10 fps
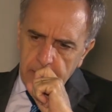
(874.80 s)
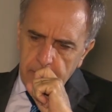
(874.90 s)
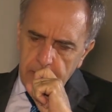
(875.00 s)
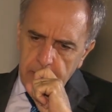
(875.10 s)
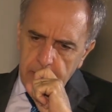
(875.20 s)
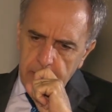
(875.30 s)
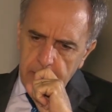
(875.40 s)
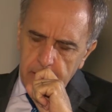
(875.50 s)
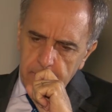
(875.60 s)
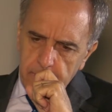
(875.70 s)

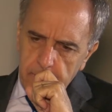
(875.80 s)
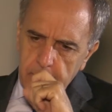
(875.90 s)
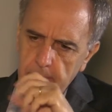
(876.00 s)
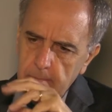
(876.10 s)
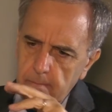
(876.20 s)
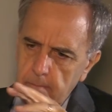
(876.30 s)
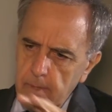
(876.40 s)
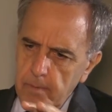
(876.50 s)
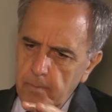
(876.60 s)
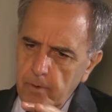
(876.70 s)
many
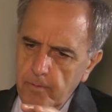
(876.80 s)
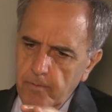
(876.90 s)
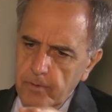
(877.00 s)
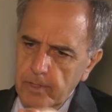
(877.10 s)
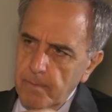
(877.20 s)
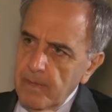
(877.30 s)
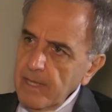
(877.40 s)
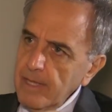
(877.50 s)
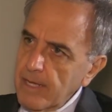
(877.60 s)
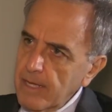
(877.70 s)
people from the
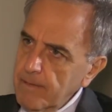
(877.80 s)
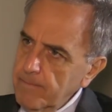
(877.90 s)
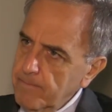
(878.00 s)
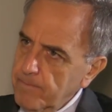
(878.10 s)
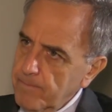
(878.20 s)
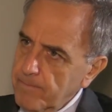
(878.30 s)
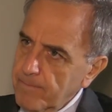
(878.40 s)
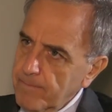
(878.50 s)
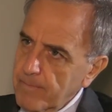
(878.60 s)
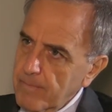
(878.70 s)
media
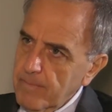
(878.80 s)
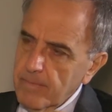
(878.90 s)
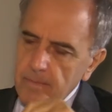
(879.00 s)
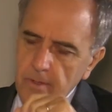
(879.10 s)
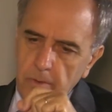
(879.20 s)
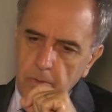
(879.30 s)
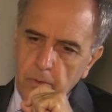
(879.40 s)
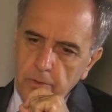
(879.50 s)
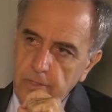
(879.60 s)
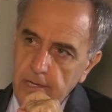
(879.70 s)

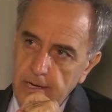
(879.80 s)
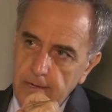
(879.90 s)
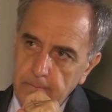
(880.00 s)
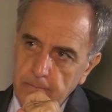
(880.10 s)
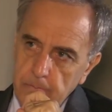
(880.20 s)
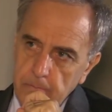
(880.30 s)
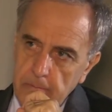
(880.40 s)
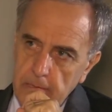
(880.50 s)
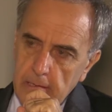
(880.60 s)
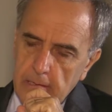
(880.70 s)
was there,
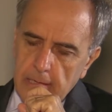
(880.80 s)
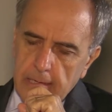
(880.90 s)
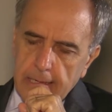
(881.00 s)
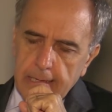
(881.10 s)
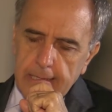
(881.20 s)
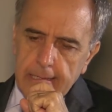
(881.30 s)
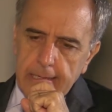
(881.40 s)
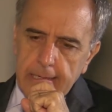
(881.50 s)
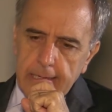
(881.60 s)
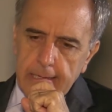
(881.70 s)

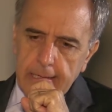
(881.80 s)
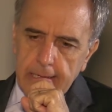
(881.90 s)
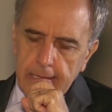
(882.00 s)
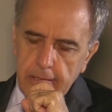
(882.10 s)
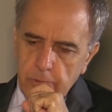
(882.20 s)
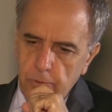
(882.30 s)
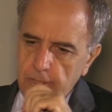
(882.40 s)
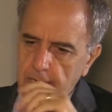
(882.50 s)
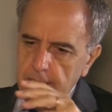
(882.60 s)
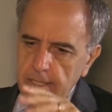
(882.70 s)
the
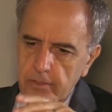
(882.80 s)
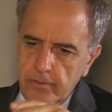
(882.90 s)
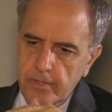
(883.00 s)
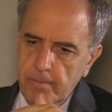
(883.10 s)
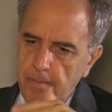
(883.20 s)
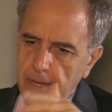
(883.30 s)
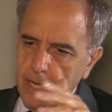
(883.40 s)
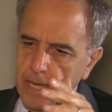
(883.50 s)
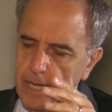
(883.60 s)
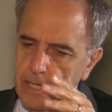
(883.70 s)
journalists of the
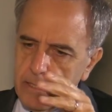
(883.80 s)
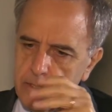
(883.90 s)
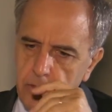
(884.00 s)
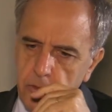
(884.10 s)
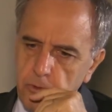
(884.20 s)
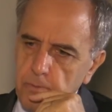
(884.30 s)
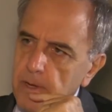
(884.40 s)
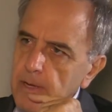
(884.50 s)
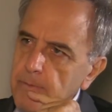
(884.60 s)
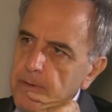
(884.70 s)
main
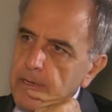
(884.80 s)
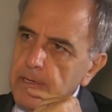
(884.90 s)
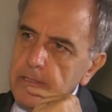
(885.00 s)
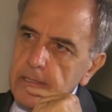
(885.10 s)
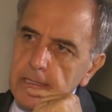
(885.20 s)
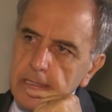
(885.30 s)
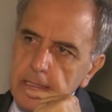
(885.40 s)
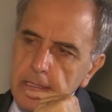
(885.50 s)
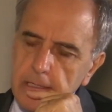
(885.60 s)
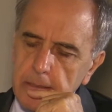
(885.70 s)
newspapers and
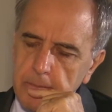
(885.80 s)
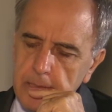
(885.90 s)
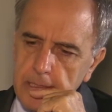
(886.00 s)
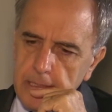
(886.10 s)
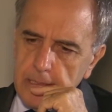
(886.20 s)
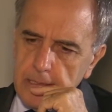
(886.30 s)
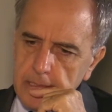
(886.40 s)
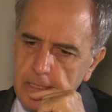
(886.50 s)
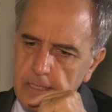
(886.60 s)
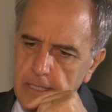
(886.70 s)
the main
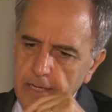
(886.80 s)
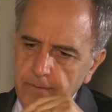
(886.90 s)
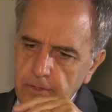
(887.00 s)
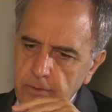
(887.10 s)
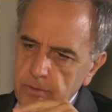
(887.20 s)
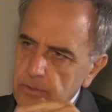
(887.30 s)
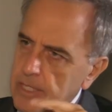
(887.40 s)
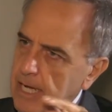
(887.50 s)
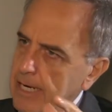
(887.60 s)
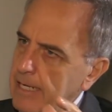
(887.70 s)
television
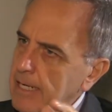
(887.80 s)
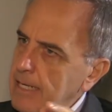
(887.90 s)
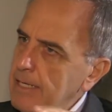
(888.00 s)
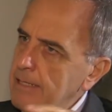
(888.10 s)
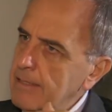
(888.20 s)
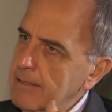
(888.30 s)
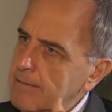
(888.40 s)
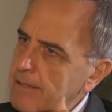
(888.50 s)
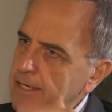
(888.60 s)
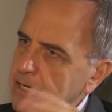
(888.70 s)

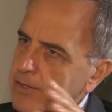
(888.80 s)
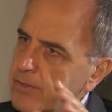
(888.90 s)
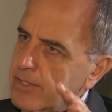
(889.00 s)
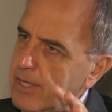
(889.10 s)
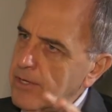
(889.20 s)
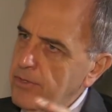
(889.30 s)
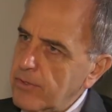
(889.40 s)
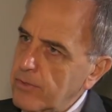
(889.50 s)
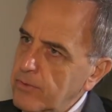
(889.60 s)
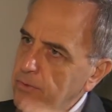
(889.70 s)
channels and radio
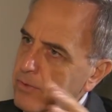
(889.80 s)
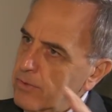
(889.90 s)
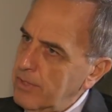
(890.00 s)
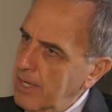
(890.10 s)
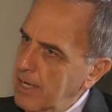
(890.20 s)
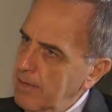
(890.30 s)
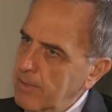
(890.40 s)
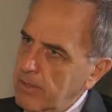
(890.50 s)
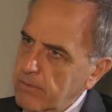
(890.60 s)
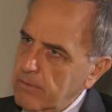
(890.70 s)
stations were there
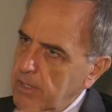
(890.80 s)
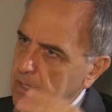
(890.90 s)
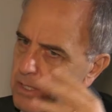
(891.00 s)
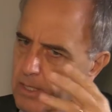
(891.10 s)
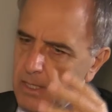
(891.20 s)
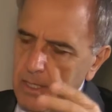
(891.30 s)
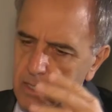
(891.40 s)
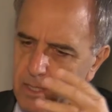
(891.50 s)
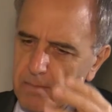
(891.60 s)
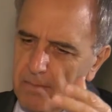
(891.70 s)
because the
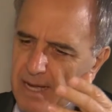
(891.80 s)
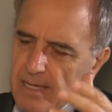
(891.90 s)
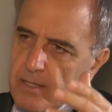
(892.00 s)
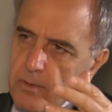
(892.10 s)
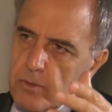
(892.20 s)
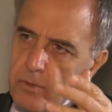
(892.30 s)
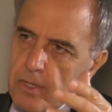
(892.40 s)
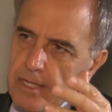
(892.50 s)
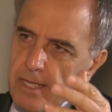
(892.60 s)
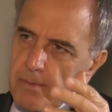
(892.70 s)

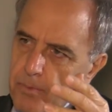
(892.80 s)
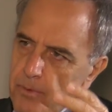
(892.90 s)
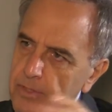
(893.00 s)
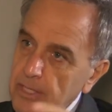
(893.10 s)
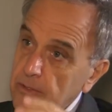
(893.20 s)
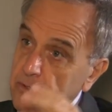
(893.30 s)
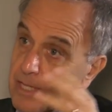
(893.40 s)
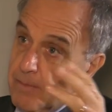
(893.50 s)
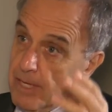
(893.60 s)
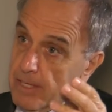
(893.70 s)
magnitude and the importance of
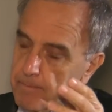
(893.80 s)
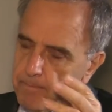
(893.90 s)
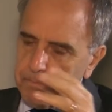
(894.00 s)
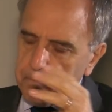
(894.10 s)
that meeting.